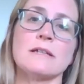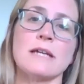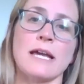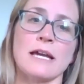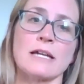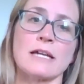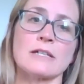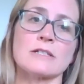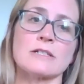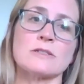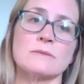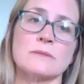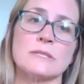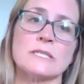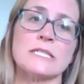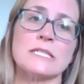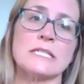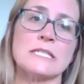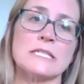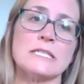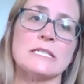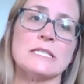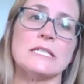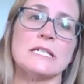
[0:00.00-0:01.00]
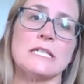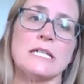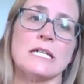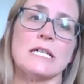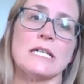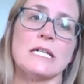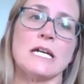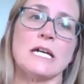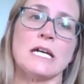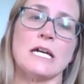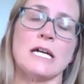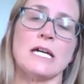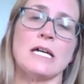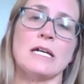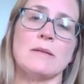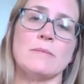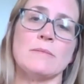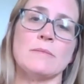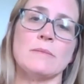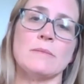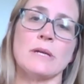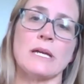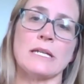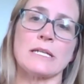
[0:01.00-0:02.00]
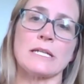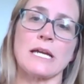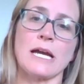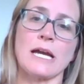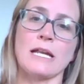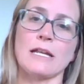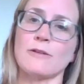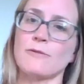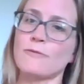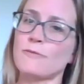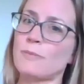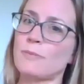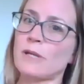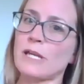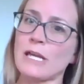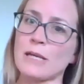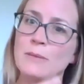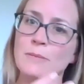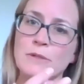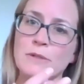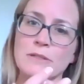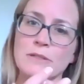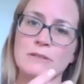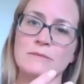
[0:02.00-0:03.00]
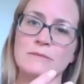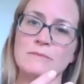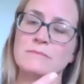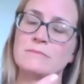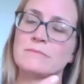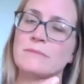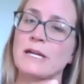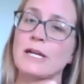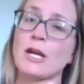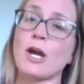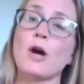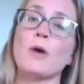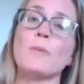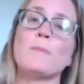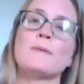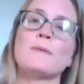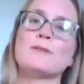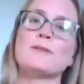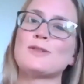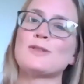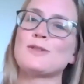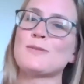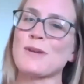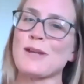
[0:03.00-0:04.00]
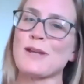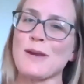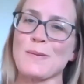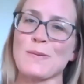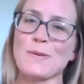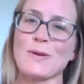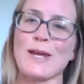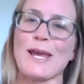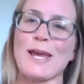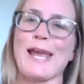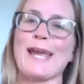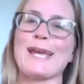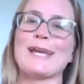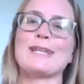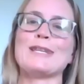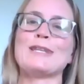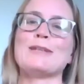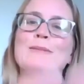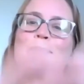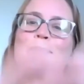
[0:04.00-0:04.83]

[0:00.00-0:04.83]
actually, and kind of be able, my hope is to be able to hand